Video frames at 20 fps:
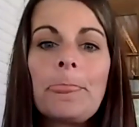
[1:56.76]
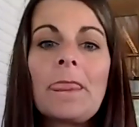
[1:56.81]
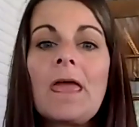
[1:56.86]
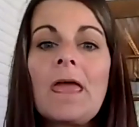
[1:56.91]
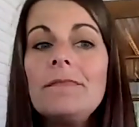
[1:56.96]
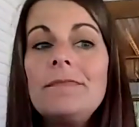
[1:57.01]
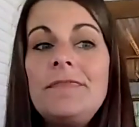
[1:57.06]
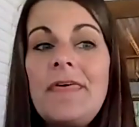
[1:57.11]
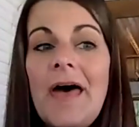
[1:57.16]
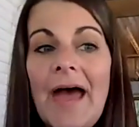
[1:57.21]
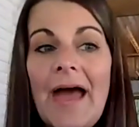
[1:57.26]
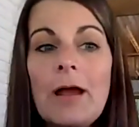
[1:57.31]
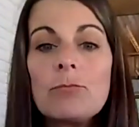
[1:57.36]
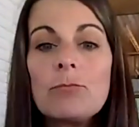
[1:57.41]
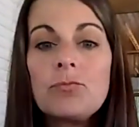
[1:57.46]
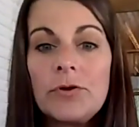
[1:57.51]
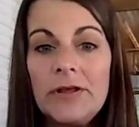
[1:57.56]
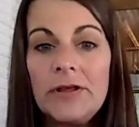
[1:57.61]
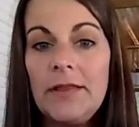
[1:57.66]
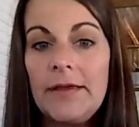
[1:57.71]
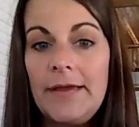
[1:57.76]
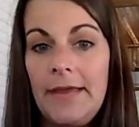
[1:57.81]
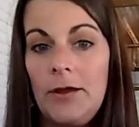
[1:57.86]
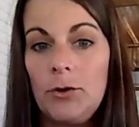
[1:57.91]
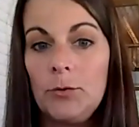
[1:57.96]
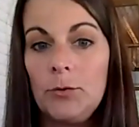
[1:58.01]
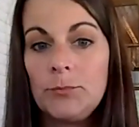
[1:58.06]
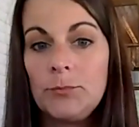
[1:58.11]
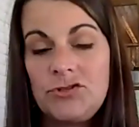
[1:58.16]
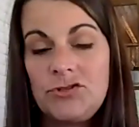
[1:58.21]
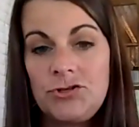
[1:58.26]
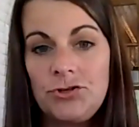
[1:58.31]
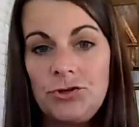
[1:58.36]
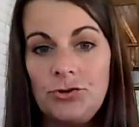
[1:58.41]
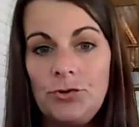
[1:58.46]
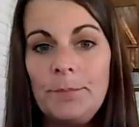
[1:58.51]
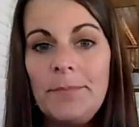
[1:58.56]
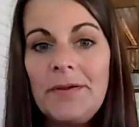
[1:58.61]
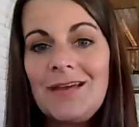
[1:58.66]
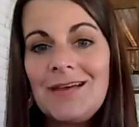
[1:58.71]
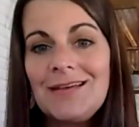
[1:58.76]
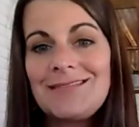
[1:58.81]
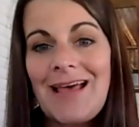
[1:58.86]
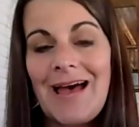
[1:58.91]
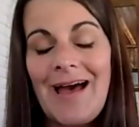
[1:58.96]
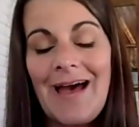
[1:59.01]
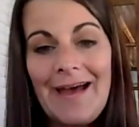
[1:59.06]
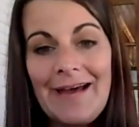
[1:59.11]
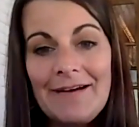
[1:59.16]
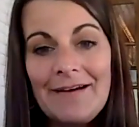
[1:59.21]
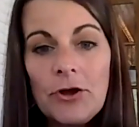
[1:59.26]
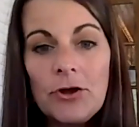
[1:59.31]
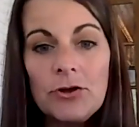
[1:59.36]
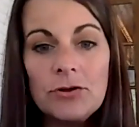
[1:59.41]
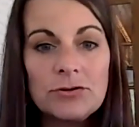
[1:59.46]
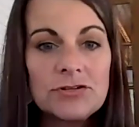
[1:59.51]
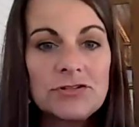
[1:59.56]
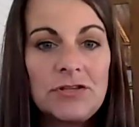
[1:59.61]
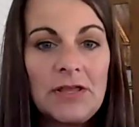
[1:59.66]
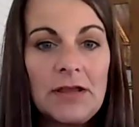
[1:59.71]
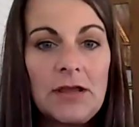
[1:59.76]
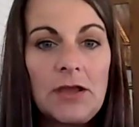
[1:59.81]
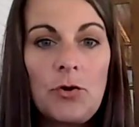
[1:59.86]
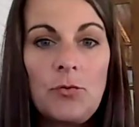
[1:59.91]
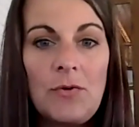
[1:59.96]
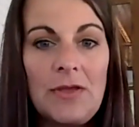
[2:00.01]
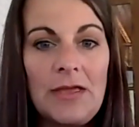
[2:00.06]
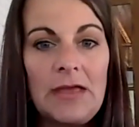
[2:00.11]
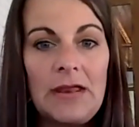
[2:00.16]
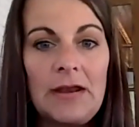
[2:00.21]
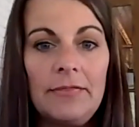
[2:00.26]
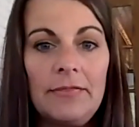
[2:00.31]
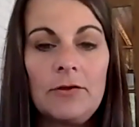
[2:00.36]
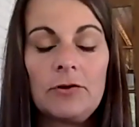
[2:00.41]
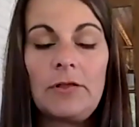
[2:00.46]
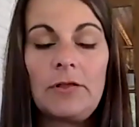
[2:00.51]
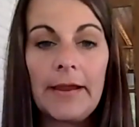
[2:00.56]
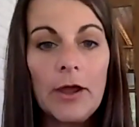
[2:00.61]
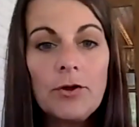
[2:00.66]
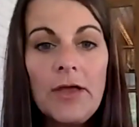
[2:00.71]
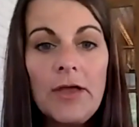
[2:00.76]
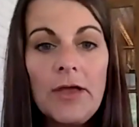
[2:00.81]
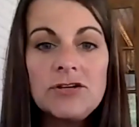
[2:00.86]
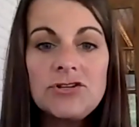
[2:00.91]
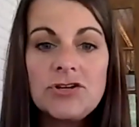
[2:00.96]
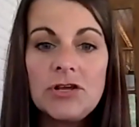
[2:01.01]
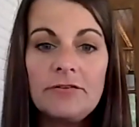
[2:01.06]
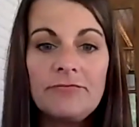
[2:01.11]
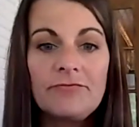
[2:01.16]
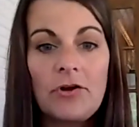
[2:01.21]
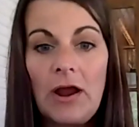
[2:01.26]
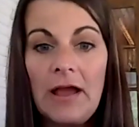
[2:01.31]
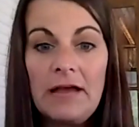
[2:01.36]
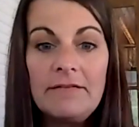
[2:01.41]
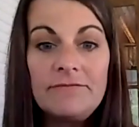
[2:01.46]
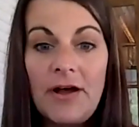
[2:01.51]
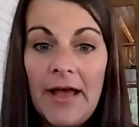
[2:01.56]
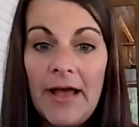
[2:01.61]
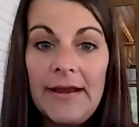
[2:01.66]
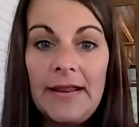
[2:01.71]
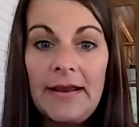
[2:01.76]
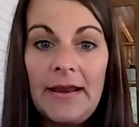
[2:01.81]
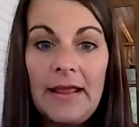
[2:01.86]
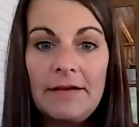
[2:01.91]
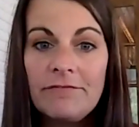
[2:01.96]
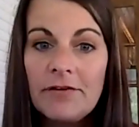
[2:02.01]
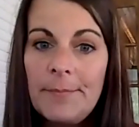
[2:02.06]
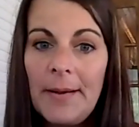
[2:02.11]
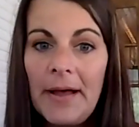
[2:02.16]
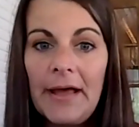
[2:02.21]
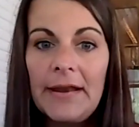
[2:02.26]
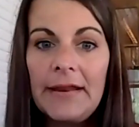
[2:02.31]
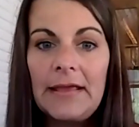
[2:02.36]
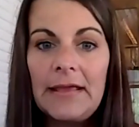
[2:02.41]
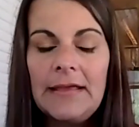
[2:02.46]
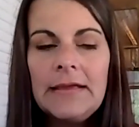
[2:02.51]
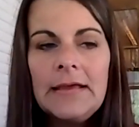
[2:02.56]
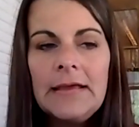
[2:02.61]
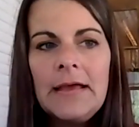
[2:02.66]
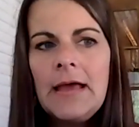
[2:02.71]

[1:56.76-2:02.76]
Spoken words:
that really helps too, because I have hosts that go in and they're like, okay, Jennifer, I invited everybody.